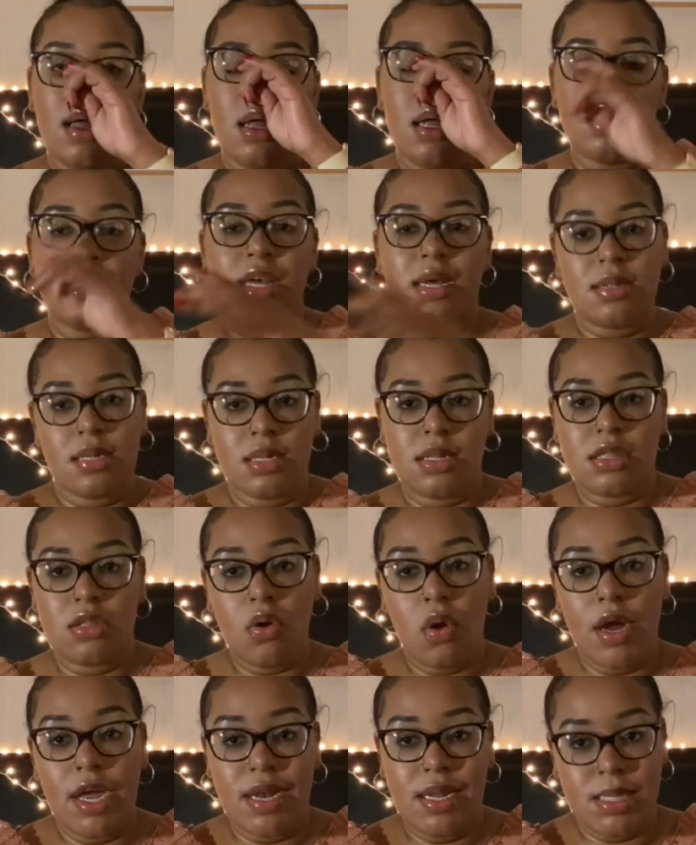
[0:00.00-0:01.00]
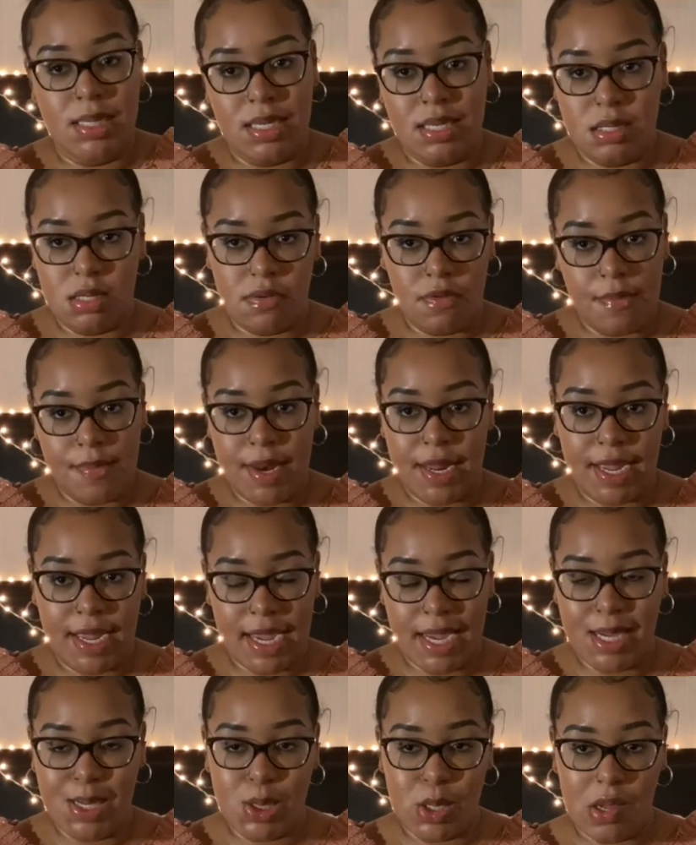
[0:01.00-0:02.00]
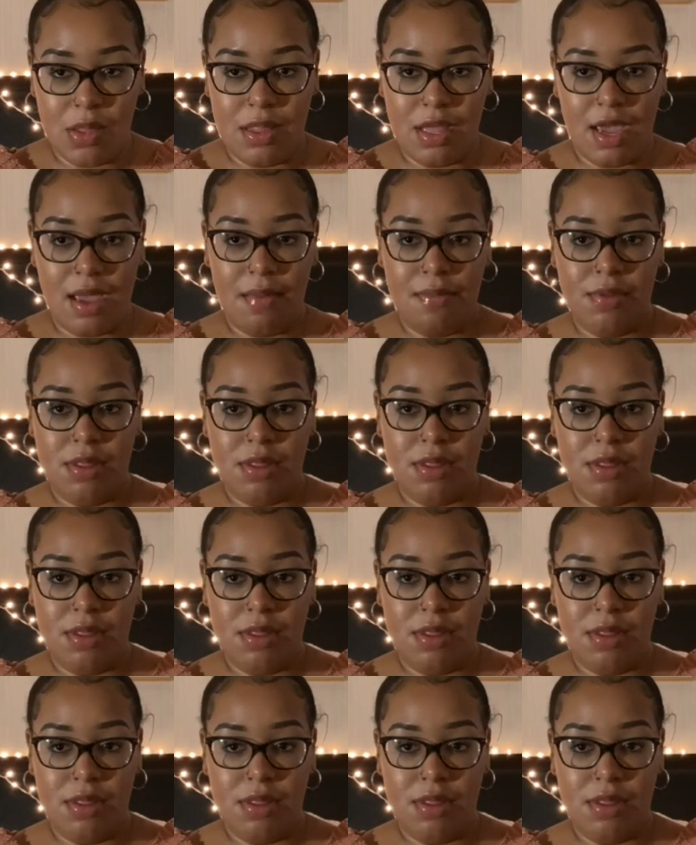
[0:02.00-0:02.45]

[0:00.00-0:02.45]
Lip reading: that's a story and it's easy for me to gauge on that.